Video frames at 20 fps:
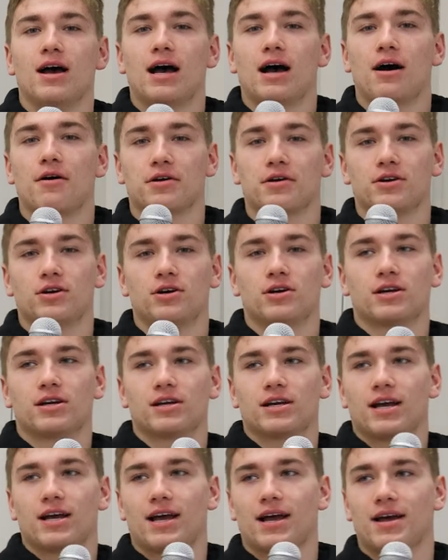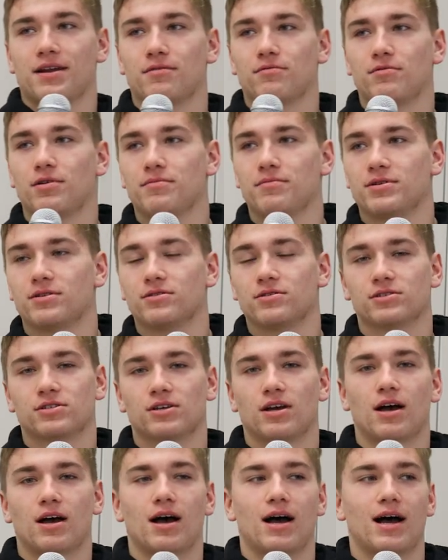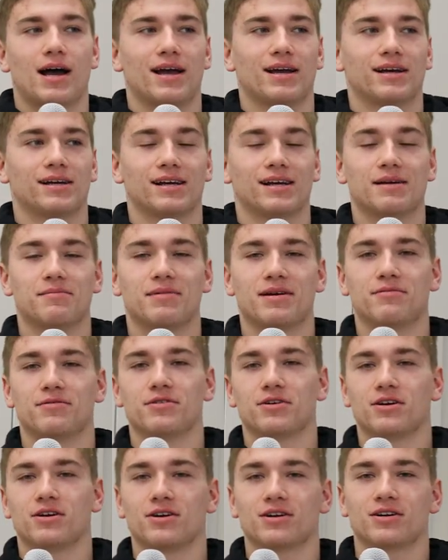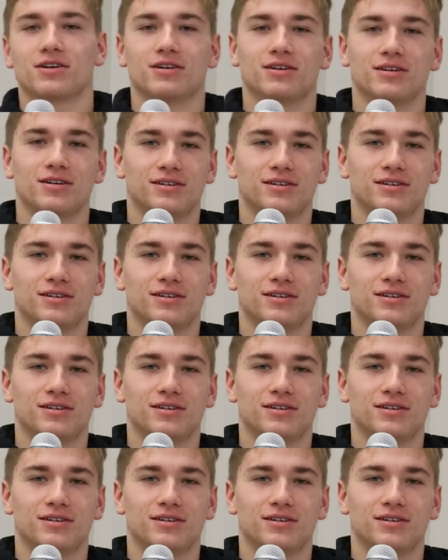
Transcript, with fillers: how to cook and what meals I am able to cook.